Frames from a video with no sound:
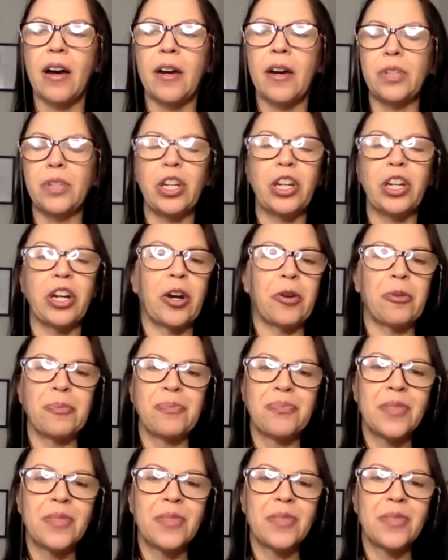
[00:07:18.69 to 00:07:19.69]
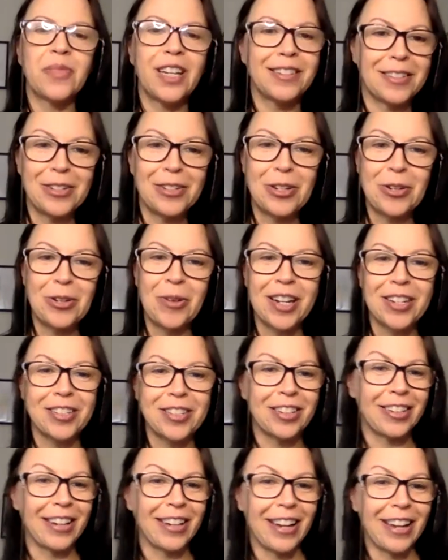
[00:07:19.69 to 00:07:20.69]
You know, it's a
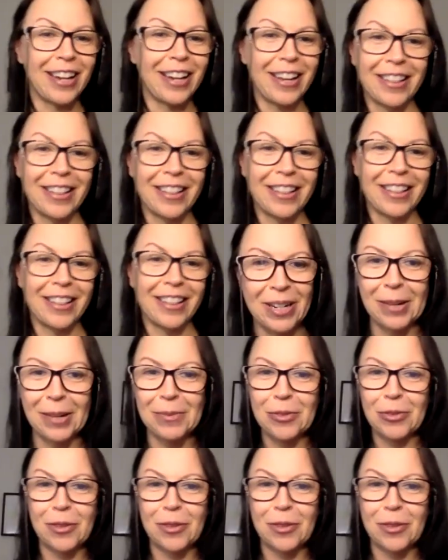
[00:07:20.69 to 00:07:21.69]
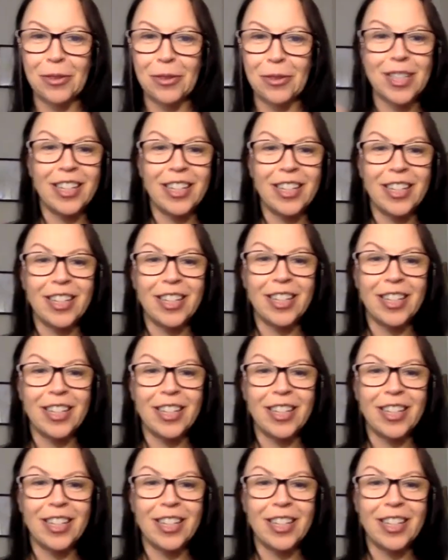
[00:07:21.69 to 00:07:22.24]
situation and then the comedy comes from it.